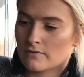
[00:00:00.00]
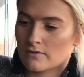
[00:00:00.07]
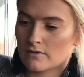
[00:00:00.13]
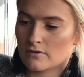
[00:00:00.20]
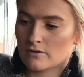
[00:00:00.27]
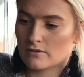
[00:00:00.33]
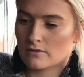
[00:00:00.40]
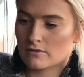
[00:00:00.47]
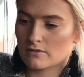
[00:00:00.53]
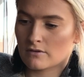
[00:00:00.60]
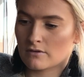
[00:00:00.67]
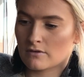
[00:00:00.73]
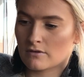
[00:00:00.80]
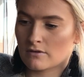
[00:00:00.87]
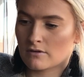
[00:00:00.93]

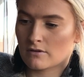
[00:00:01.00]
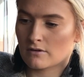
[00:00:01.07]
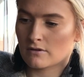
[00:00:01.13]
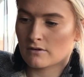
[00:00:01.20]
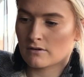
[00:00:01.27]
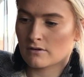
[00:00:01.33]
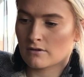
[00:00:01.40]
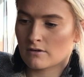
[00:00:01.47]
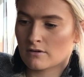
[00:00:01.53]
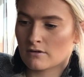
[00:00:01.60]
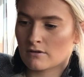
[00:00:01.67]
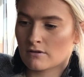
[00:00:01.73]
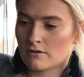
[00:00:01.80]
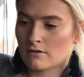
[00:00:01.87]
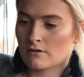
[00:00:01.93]

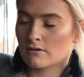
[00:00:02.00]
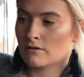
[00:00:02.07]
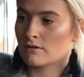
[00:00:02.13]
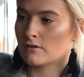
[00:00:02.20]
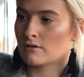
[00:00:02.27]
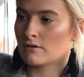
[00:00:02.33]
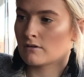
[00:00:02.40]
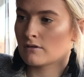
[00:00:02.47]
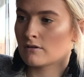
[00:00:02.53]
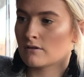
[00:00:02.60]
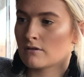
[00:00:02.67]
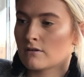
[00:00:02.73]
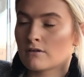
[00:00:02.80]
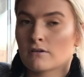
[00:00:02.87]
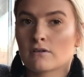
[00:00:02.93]

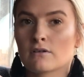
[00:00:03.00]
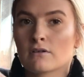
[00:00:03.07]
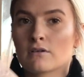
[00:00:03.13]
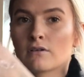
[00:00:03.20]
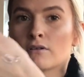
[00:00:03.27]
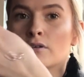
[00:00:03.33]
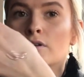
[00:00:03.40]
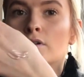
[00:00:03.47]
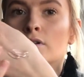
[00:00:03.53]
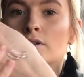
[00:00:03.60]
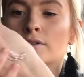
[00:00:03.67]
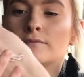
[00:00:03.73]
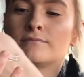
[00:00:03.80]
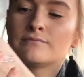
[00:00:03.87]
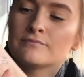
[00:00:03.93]

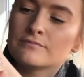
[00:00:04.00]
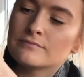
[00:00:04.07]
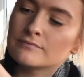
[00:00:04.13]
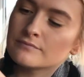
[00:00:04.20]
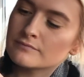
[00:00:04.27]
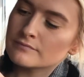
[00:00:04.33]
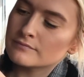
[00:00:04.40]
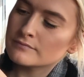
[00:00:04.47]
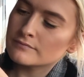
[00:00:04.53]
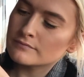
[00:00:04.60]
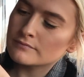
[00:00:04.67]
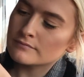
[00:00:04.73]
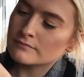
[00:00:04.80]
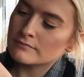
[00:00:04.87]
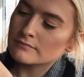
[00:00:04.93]

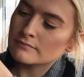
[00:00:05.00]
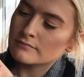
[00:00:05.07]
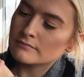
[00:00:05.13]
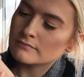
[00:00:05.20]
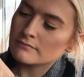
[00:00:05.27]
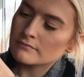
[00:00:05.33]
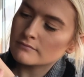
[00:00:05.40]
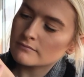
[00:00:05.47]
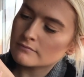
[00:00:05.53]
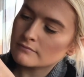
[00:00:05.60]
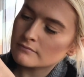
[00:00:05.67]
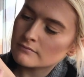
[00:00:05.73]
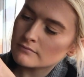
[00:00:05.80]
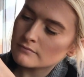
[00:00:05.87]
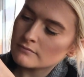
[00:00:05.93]

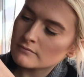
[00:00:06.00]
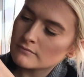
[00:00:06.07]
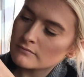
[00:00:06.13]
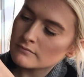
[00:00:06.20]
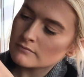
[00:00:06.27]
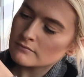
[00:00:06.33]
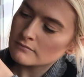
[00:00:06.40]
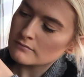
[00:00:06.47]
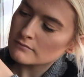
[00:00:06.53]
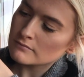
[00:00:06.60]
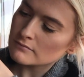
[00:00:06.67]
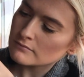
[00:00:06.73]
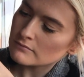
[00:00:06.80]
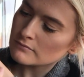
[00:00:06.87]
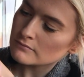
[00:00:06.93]

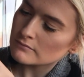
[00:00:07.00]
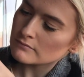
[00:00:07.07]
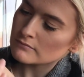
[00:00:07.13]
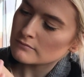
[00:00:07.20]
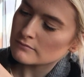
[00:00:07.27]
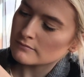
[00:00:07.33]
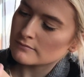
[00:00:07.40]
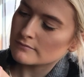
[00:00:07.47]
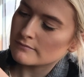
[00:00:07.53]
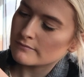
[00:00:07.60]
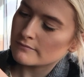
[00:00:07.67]
[no speech]